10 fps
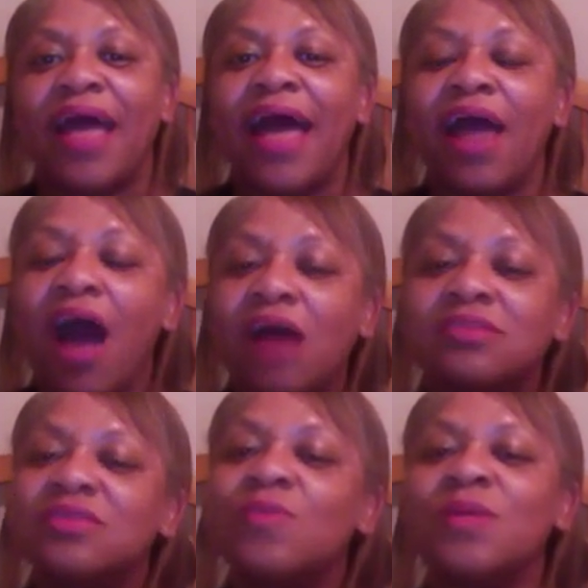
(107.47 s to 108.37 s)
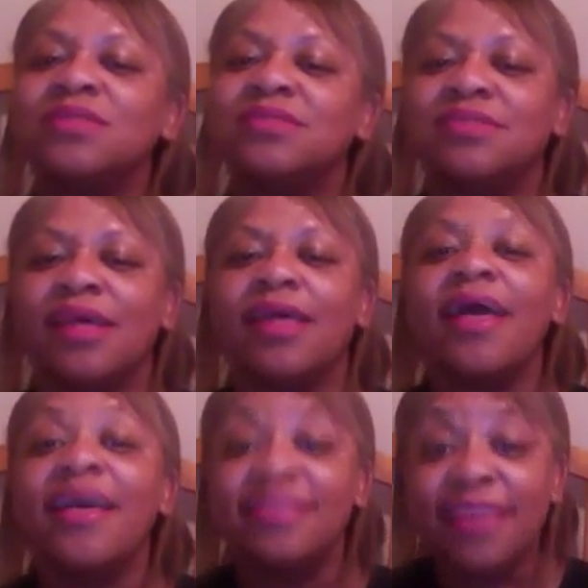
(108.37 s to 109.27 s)
I also want to say
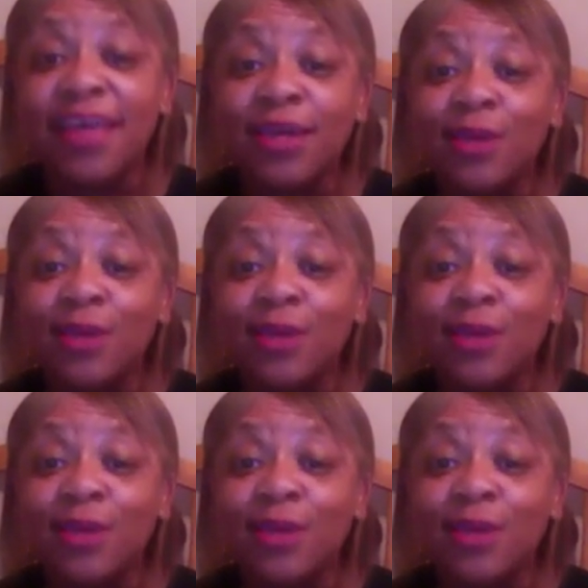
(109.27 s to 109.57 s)
thank